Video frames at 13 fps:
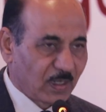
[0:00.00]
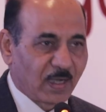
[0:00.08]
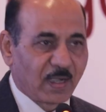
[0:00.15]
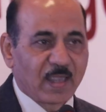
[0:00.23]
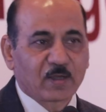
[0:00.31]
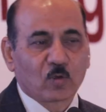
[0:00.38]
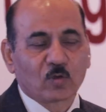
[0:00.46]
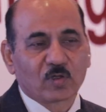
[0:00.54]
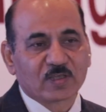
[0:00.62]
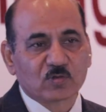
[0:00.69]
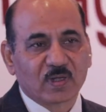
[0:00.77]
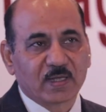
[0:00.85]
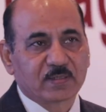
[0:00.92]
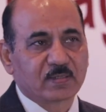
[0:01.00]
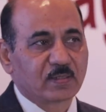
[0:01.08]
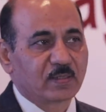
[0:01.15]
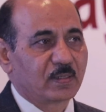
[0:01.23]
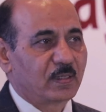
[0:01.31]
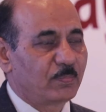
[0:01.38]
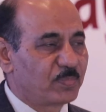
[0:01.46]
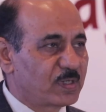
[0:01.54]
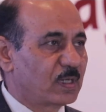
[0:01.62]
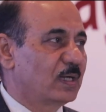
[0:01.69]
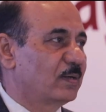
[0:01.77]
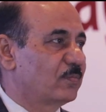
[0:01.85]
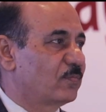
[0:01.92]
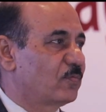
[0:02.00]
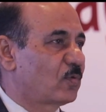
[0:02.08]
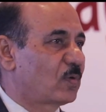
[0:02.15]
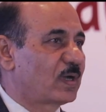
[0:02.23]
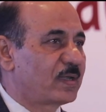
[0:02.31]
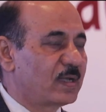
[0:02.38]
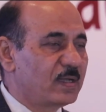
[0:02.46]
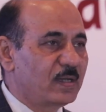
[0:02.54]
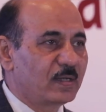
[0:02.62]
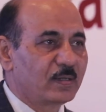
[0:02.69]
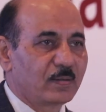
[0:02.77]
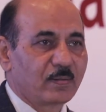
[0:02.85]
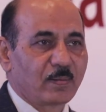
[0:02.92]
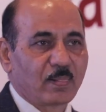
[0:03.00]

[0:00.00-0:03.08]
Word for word: And I congratulate IPTA for attending,